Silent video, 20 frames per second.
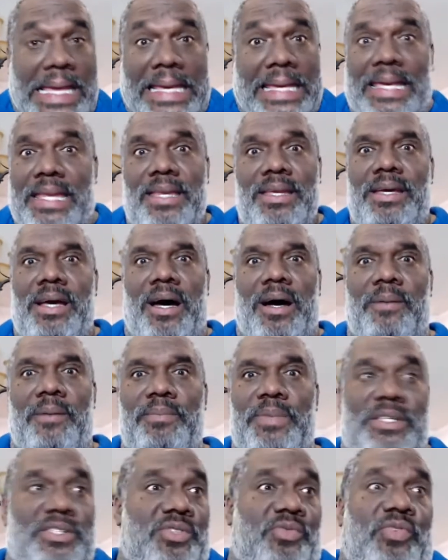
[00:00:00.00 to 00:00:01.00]
Income
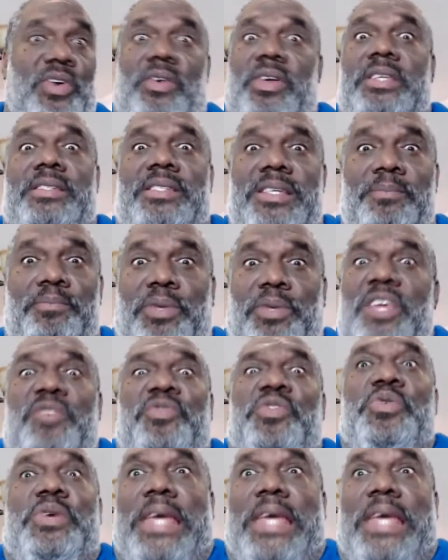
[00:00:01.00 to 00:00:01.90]
is very simply if you